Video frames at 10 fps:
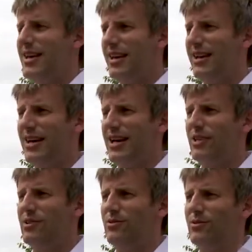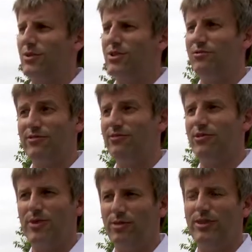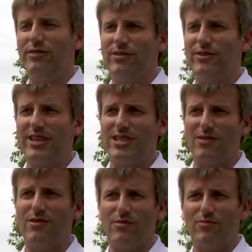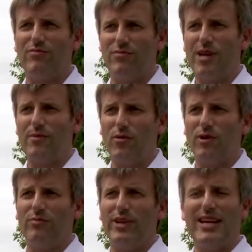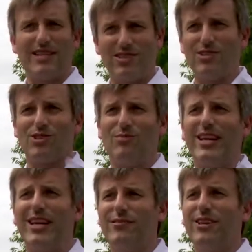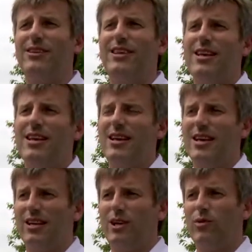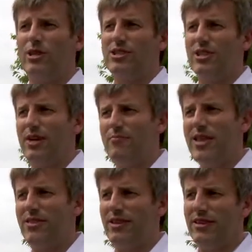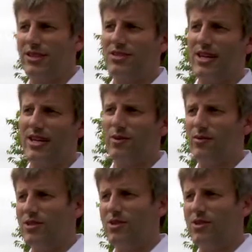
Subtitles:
and was suffering from a number of different things, the primary one being antisocial behaviour, which meant that the estate was